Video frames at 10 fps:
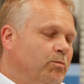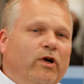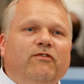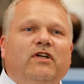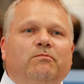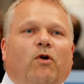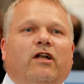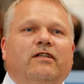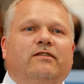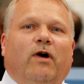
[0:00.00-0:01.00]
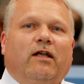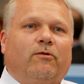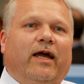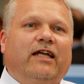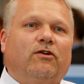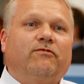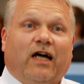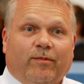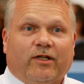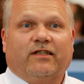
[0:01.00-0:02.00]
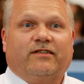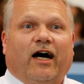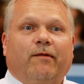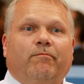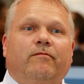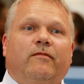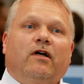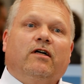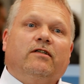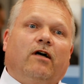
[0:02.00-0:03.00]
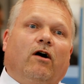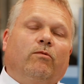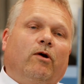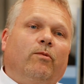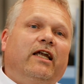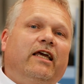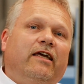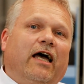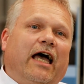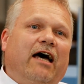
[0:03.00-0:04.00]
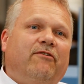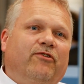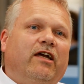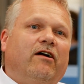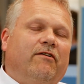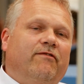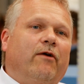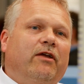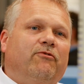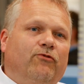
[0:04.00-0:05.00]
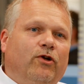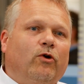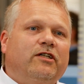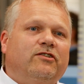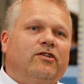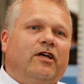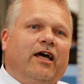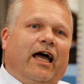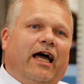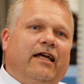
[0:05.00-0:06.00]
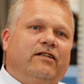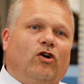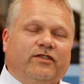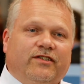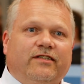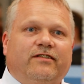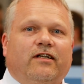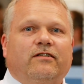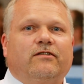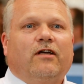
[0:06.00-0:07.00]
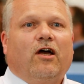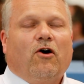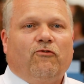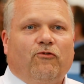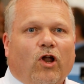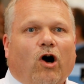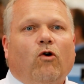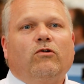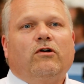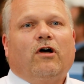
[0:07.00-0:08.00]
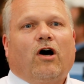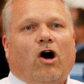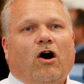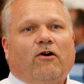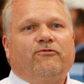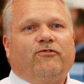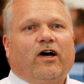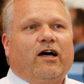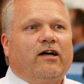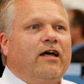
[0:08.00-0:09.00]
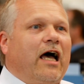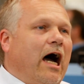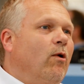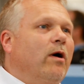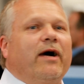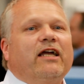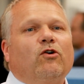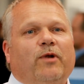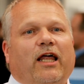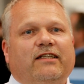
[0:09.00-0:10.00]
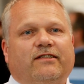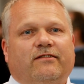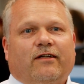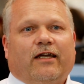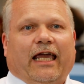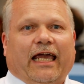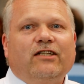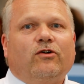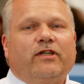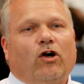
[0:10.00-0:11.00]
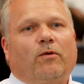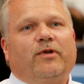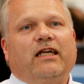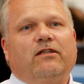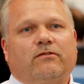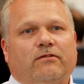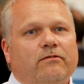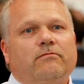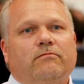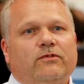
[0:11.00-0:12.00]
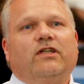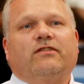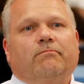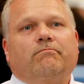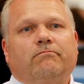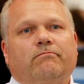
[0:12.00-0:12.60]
Previous models were in the range of double the time. So we really have here a very fluent and consistent flow of uh, our microplates into the complete system.